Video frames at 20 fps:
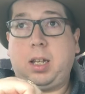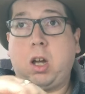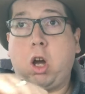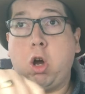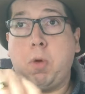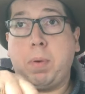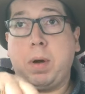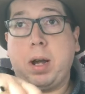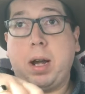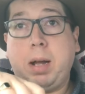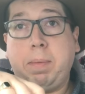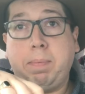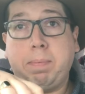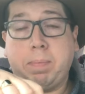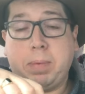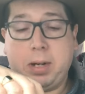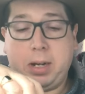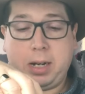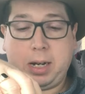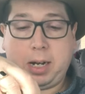Open it up
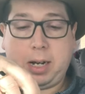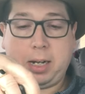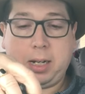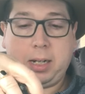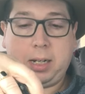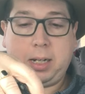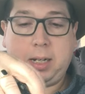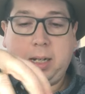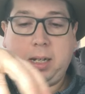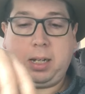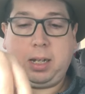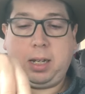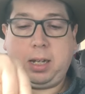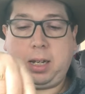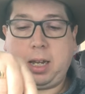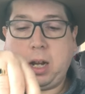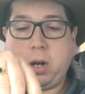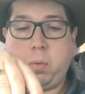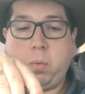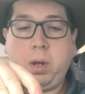and
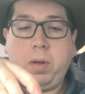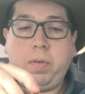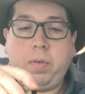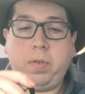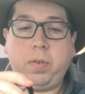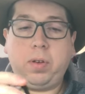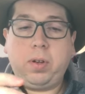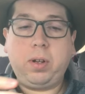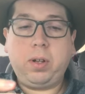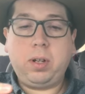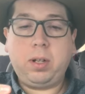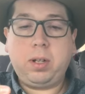get a whiff.